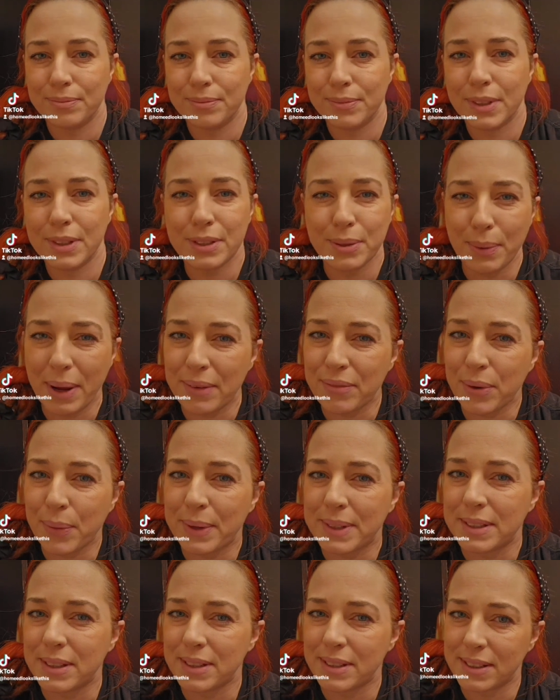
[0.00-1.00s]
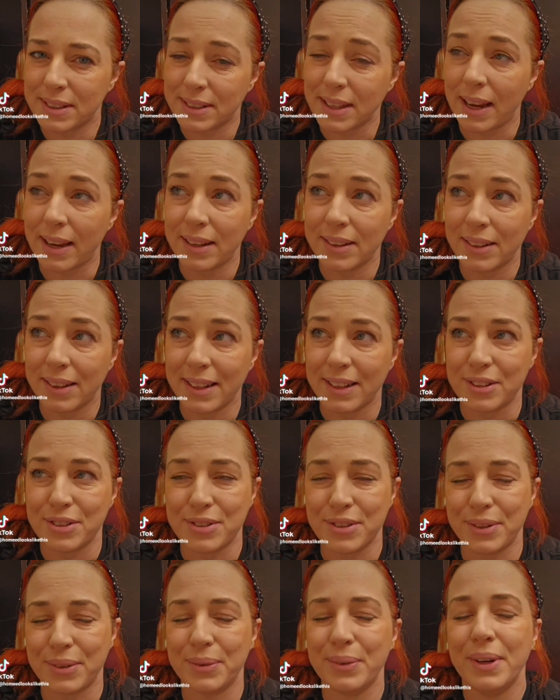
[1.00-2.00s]
So I view it as a societal
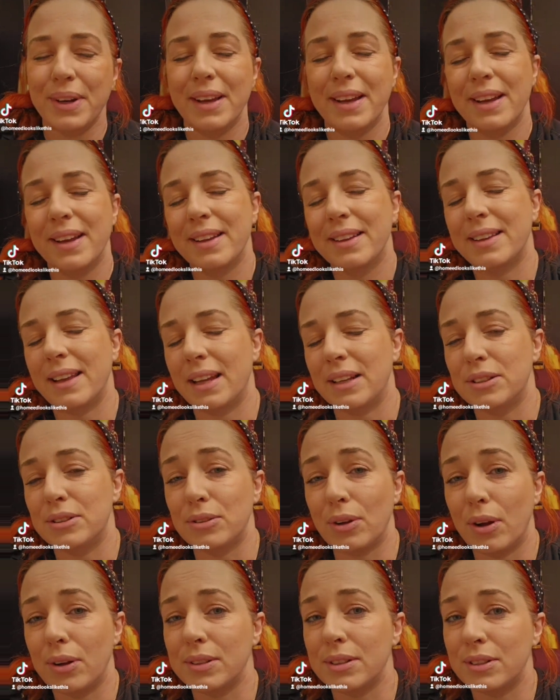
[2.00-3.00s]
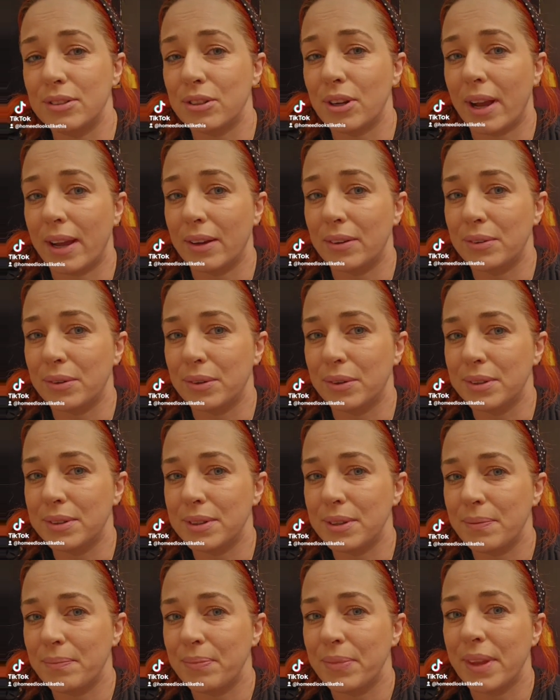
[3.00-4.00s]
issue that starts in childhood
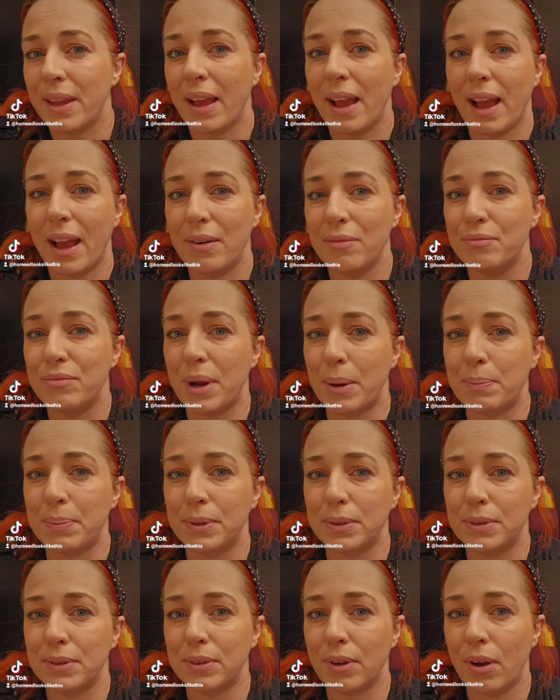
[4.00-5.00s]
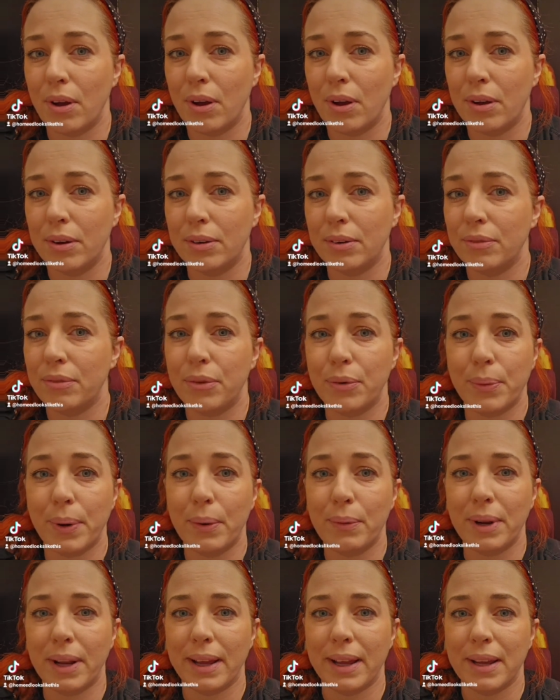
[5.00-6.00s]
and ripples on
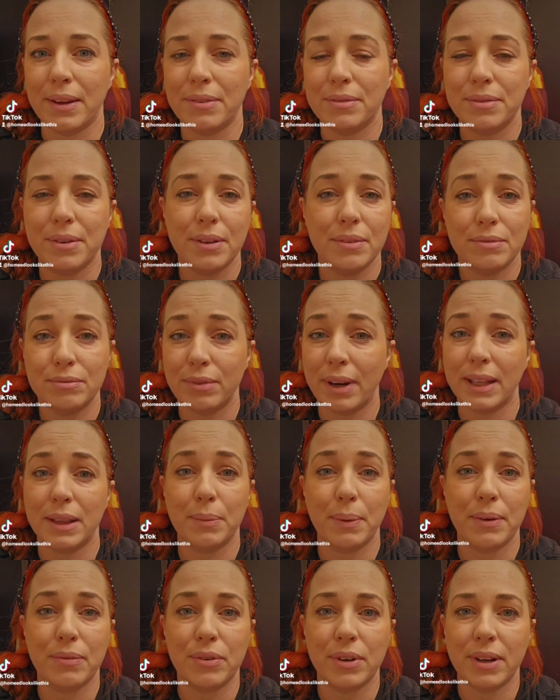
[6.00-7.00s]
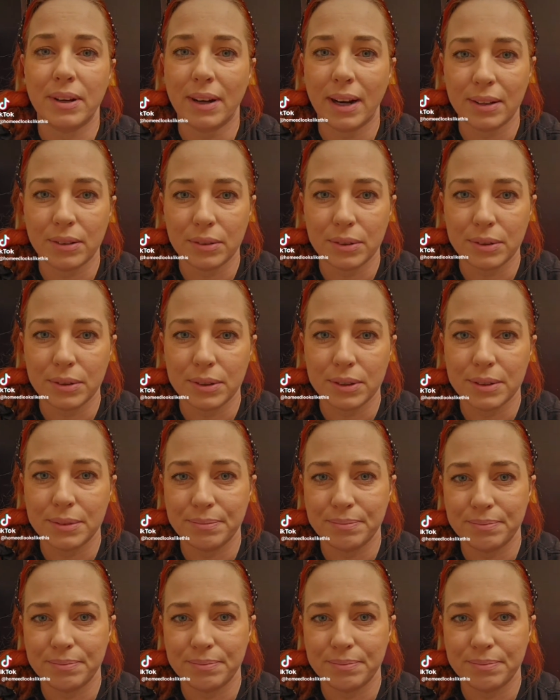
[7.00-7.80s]
throughout life right the way through your adulthood.